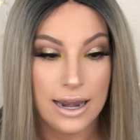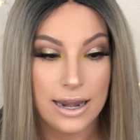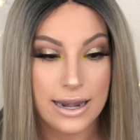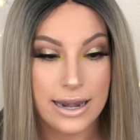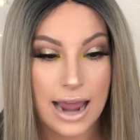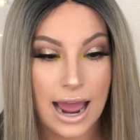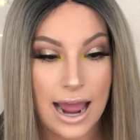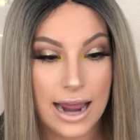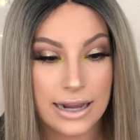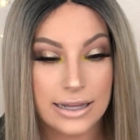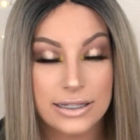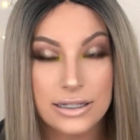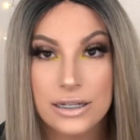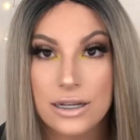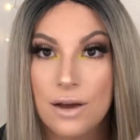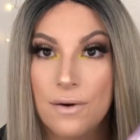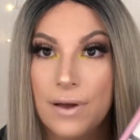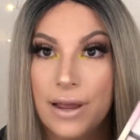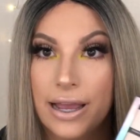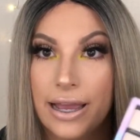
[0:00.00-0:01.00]
Next,
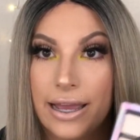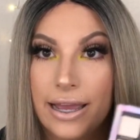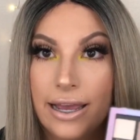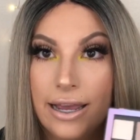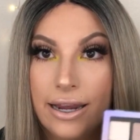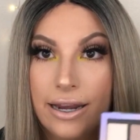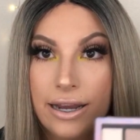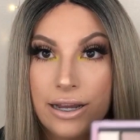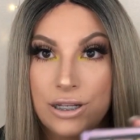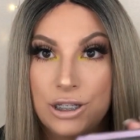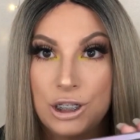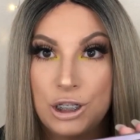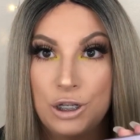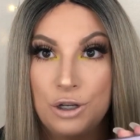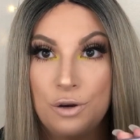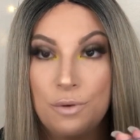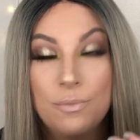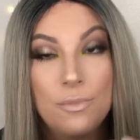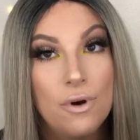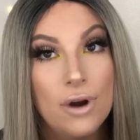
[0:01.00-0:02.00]
going
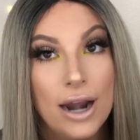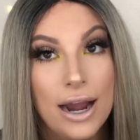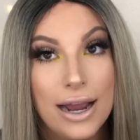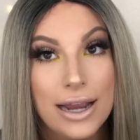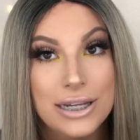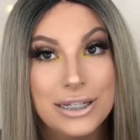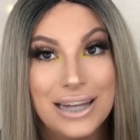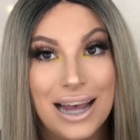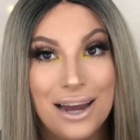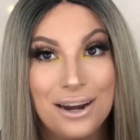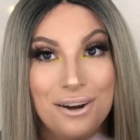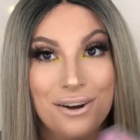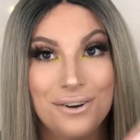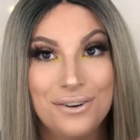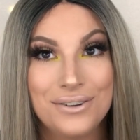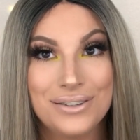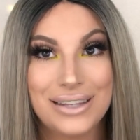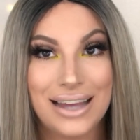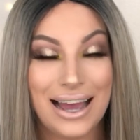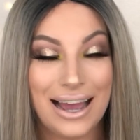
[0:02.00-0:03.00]
into more
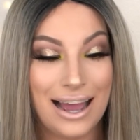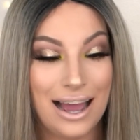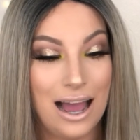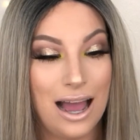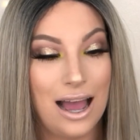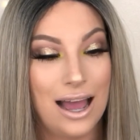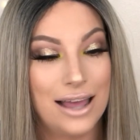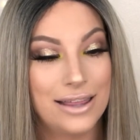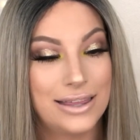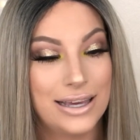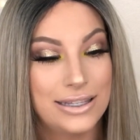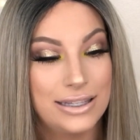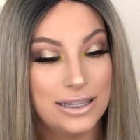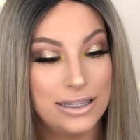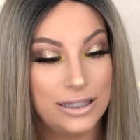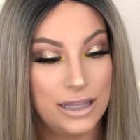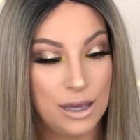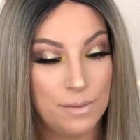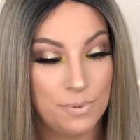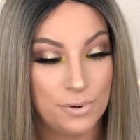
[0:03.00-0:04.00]
eyeshadows, this is
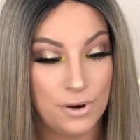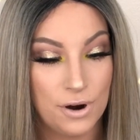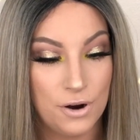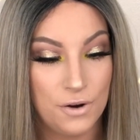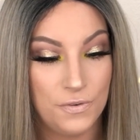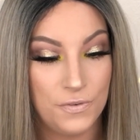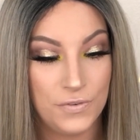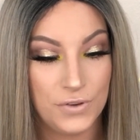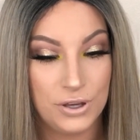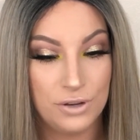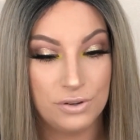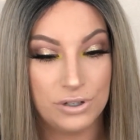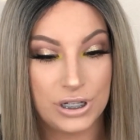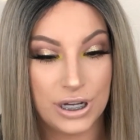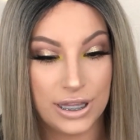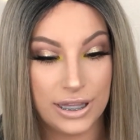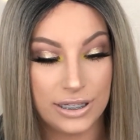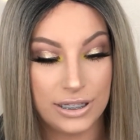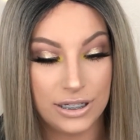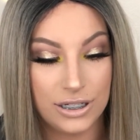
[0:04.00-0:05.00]
the Pro
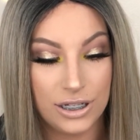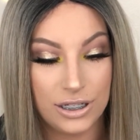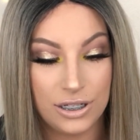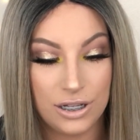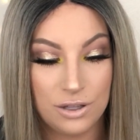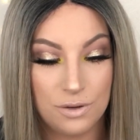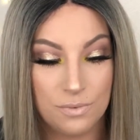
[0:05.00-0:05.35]
Fusion. This is just